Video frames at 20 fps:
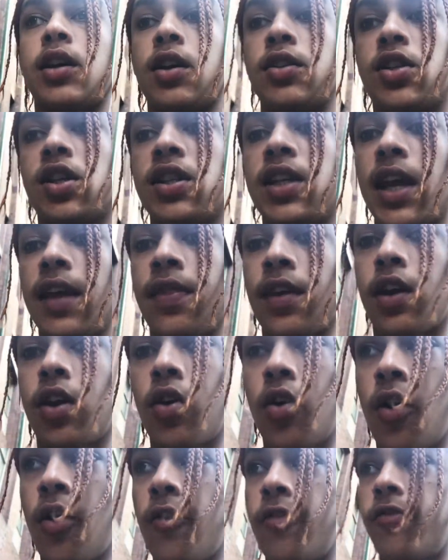so I was just in the
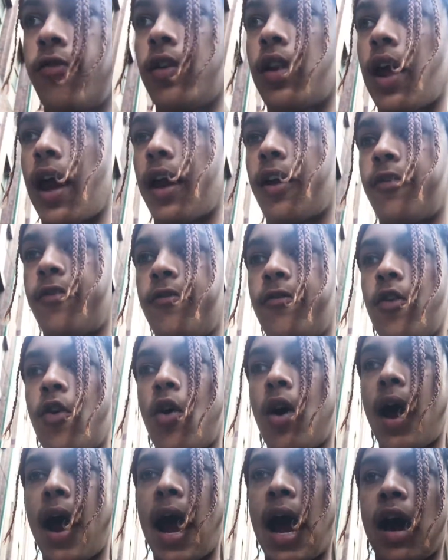court for like
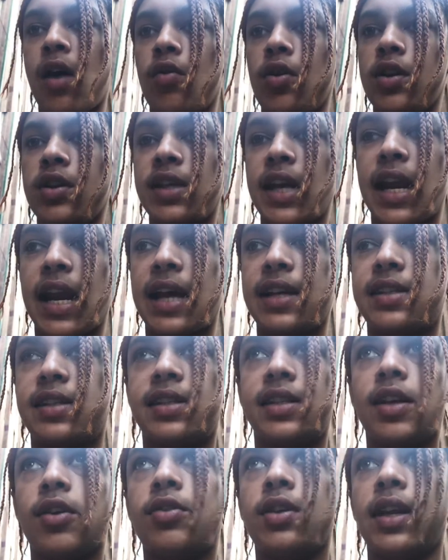4 hours and I
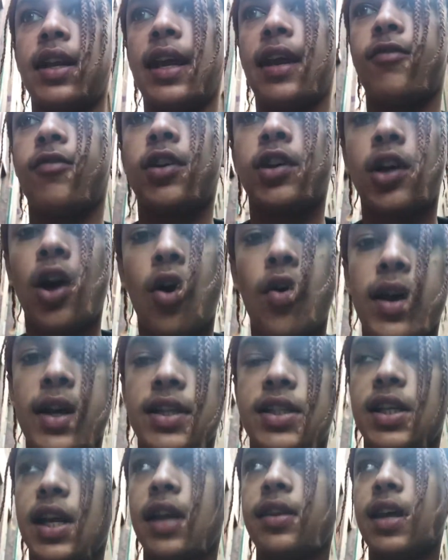still didn't even go
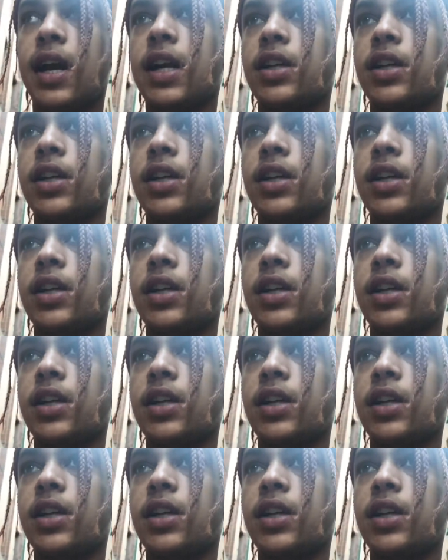inside